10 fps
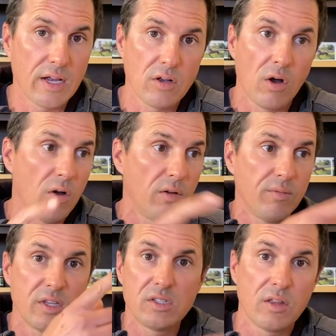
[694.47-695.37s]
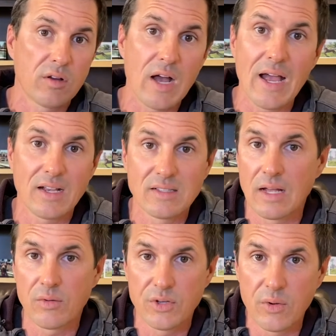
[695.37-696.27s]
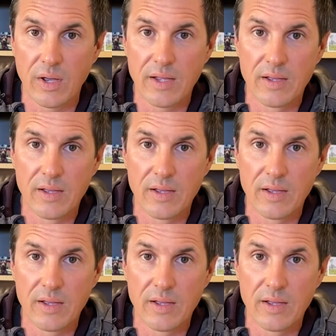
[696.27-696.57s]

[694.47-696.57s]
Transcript: and call this other guy, because I don't do it.